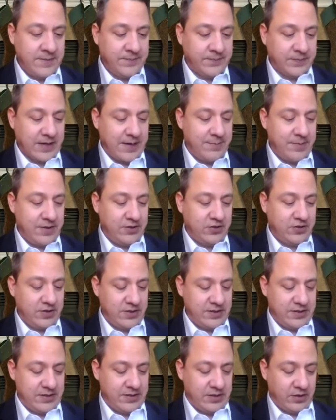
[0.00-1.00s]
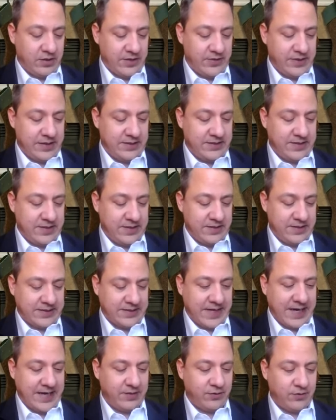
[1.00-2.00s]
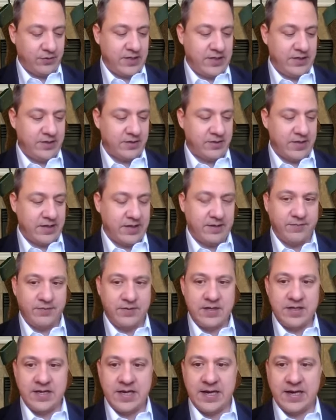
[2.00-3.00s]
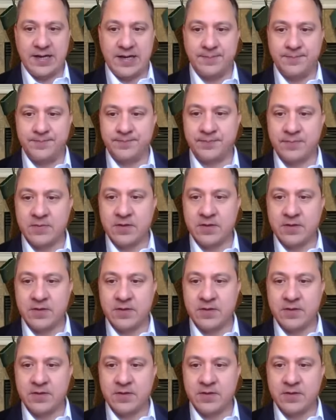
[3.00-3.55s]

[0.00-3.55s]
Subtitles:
I mentioned it, or I think it's in the title here of the